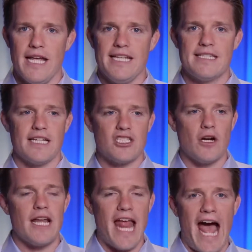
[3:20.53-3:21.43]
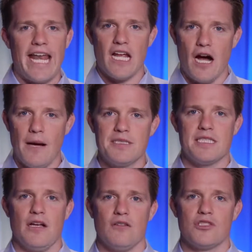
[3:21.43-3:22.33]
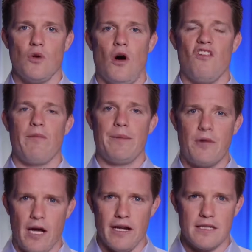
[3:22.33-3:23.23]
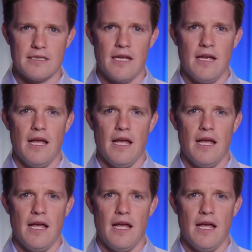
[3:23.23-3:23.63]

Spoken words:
He said, I started adding upsells to all of my products.